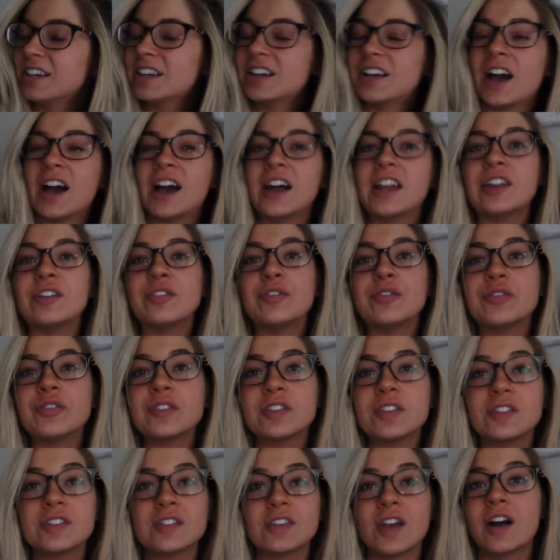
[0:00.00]
kind of
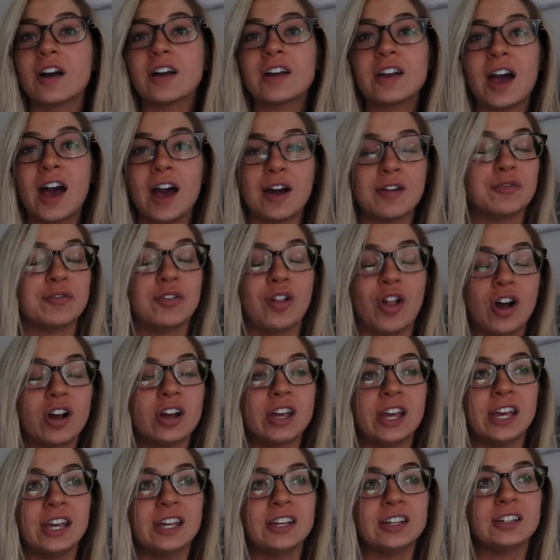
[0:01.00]
suck at
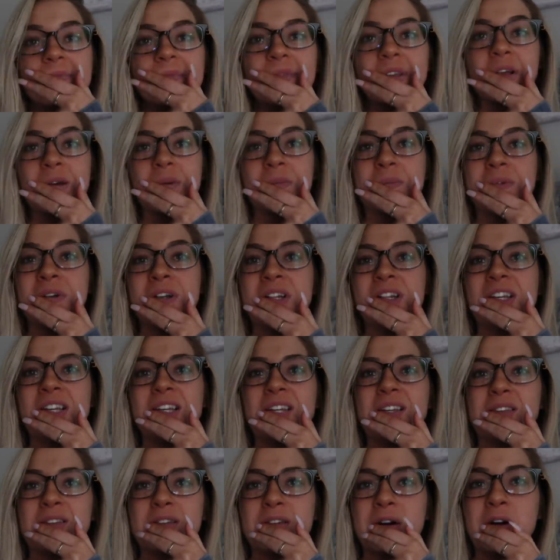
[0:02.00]
vlogging. I'm
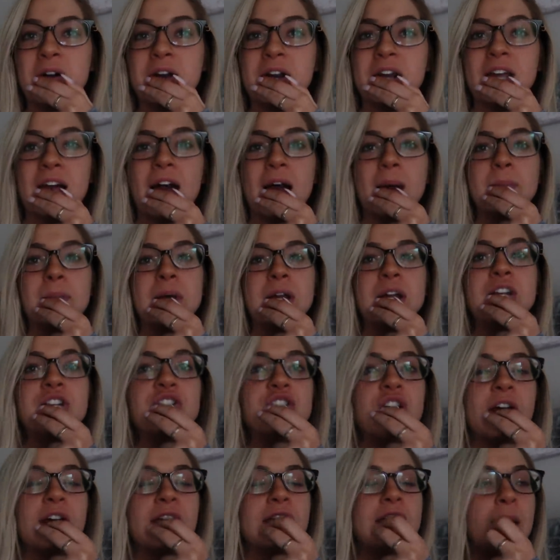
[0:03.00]
really sorry. I'm gonna
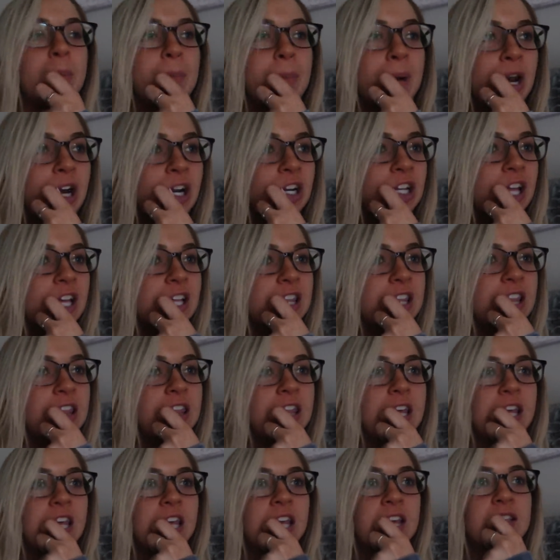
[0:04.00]
try and get better. Like, the
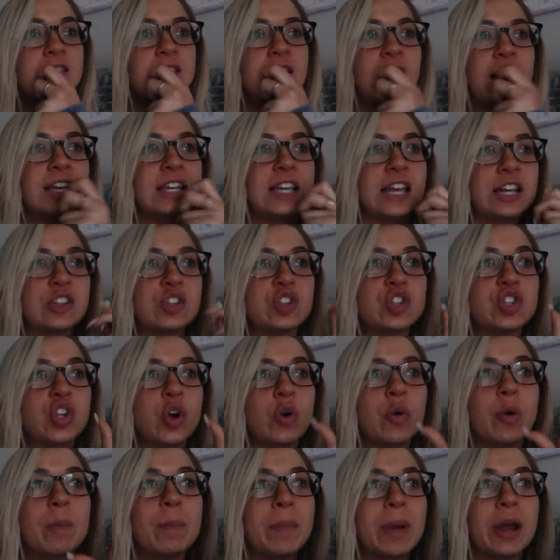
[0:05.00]
thing is, I get
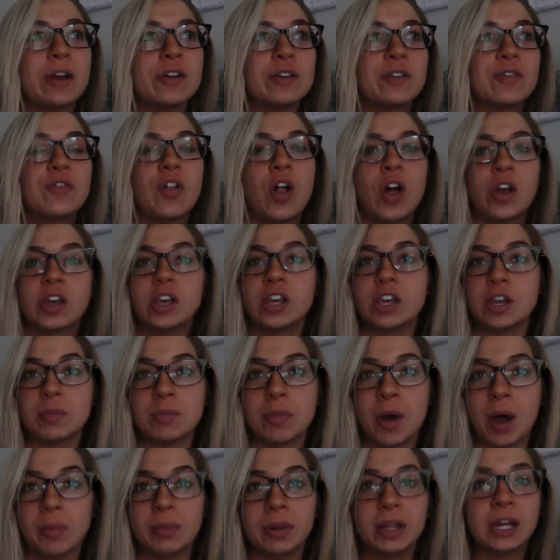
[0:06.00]
so embarrassed vlogging in
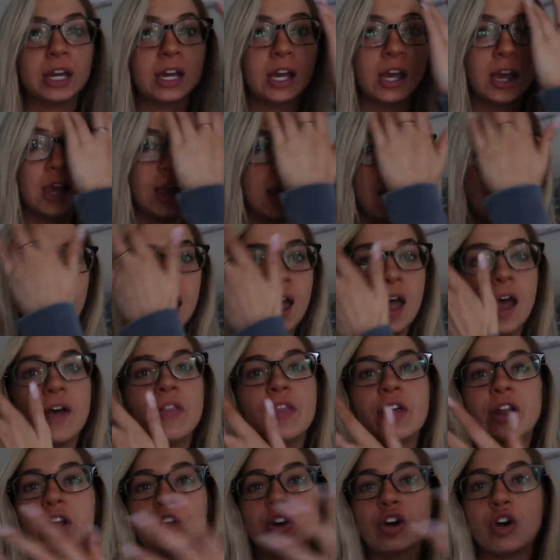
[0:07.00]
public,
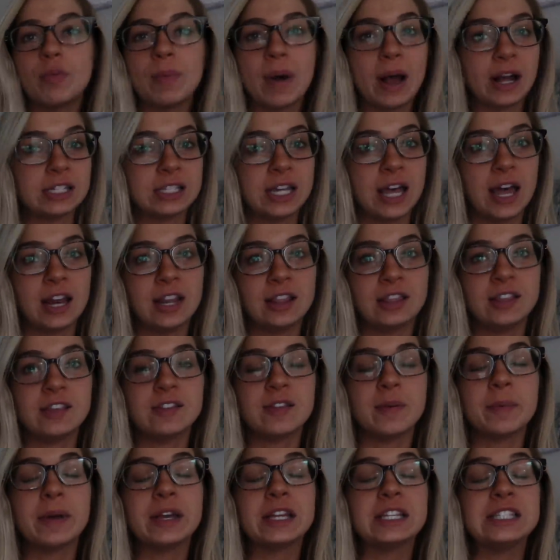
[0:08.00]
and then I go back to edit
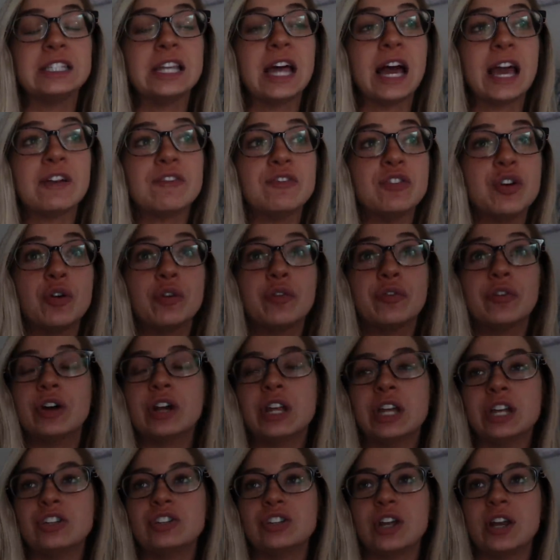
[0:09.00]
these, I'm like, I have no
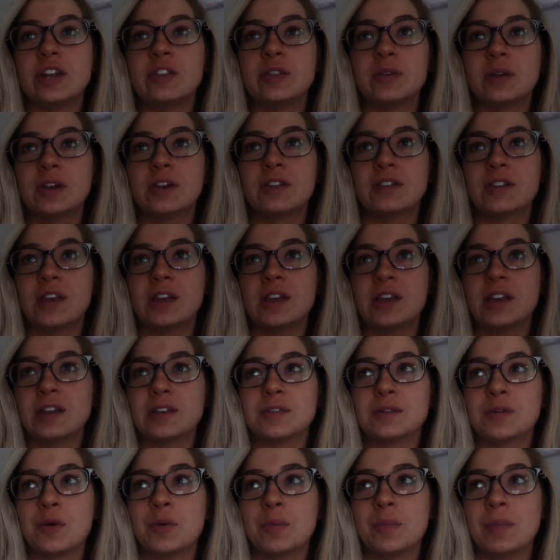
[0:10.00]
footage, and it's because I
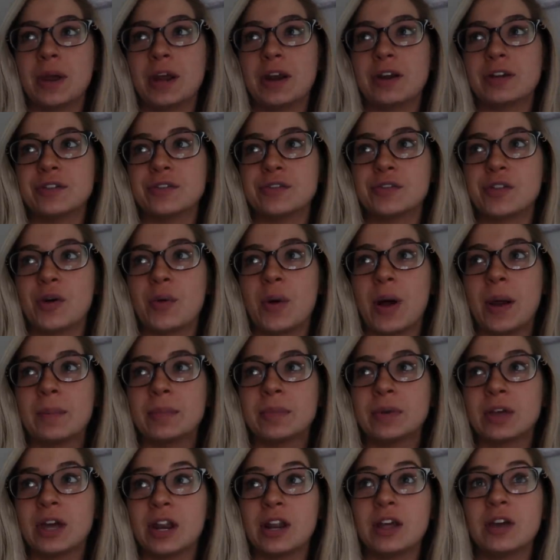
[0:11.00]
get so embarrassed. So
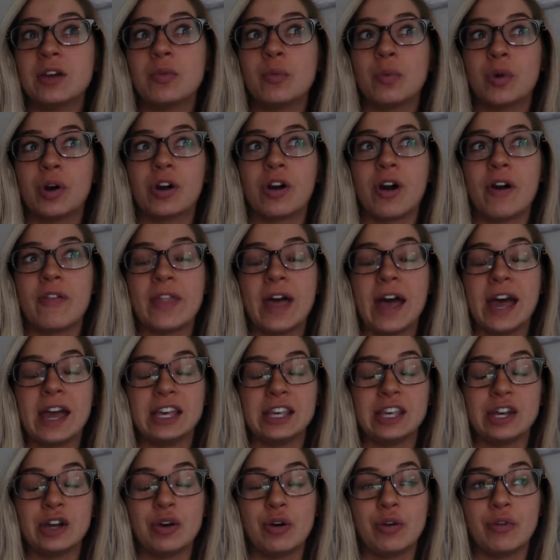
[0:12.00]
I'm gonna work on that
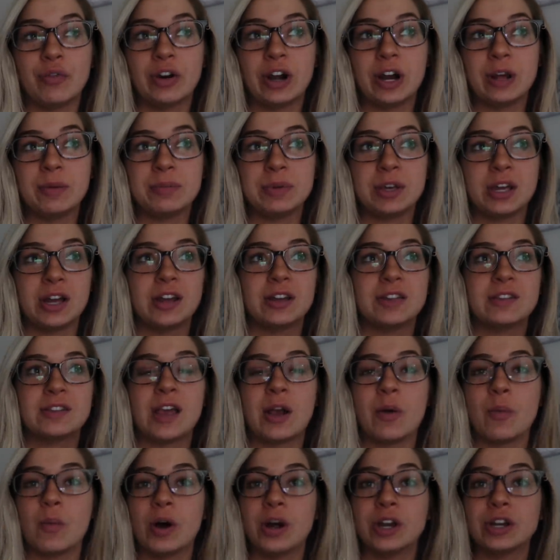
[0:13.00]
and get over it, because
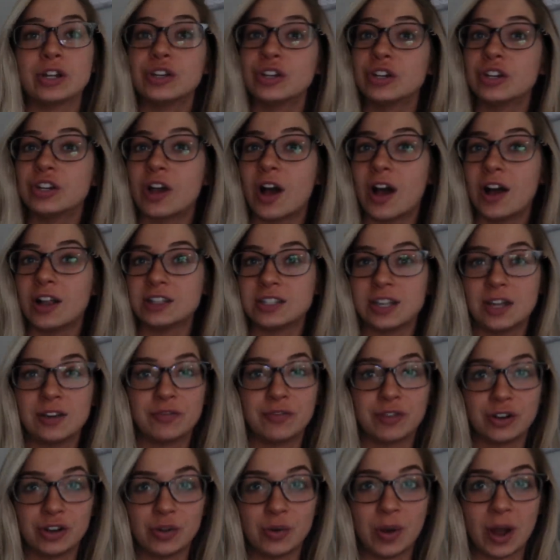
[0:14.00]
I want good
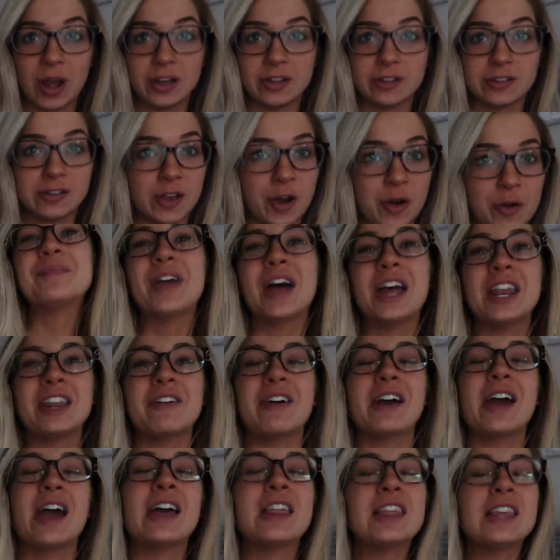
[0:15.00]
content for you guys. So
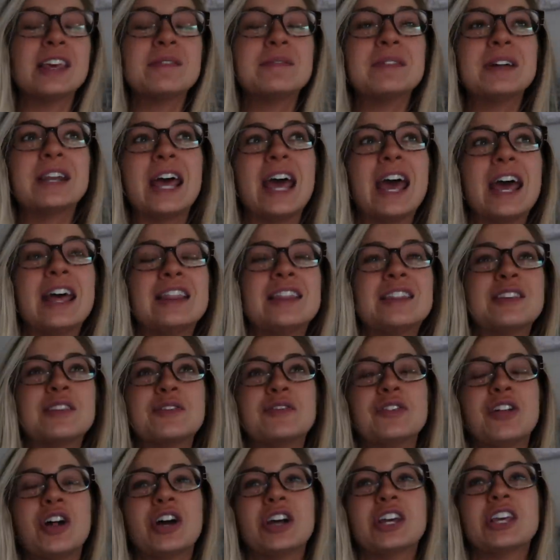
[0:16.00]
anyway, I think I'm gonna end
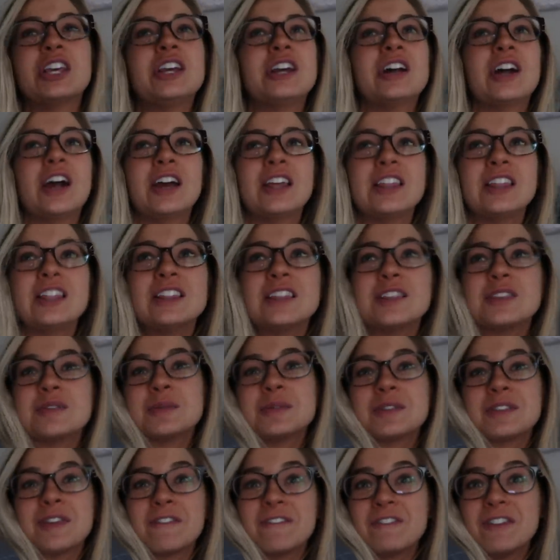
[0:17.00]
this vlog here. I think this
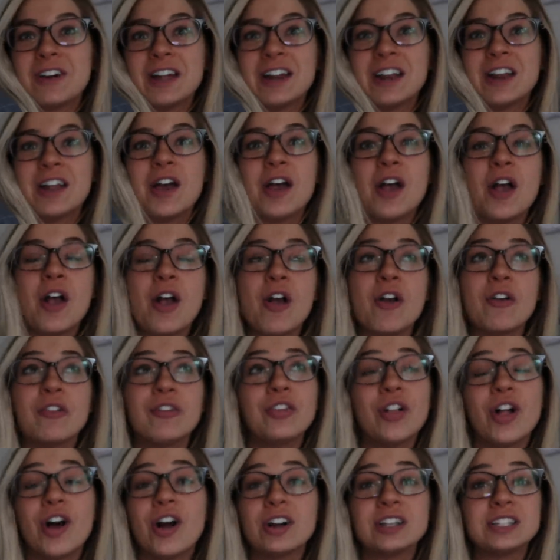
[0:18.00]
was a fun
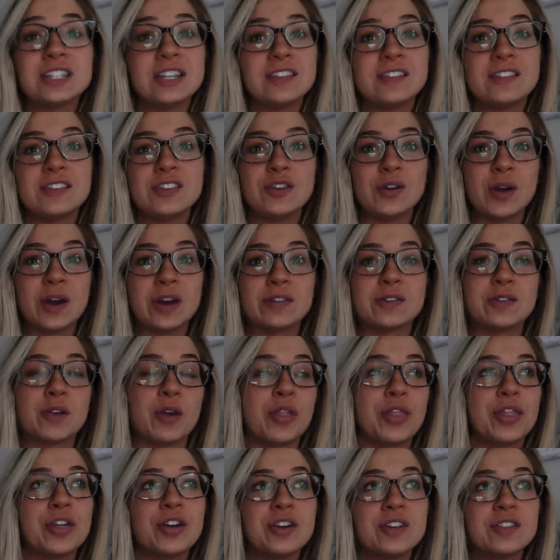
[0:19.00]
vlog to see you guys
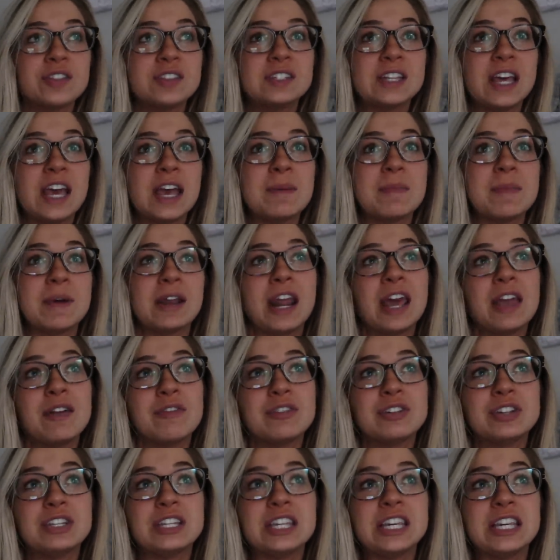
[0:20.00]
saw Thursday, my night
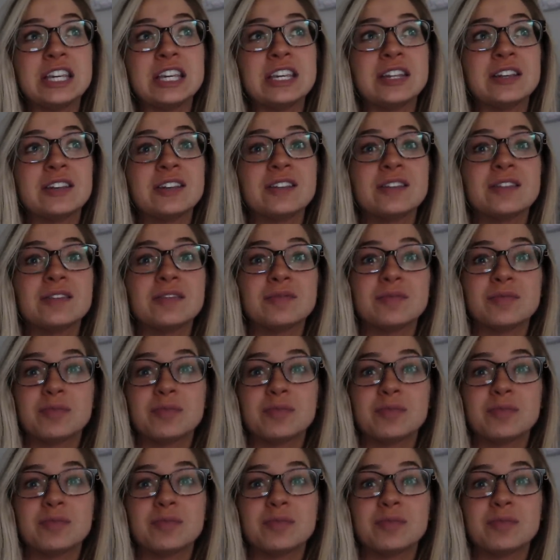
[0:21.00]
routine,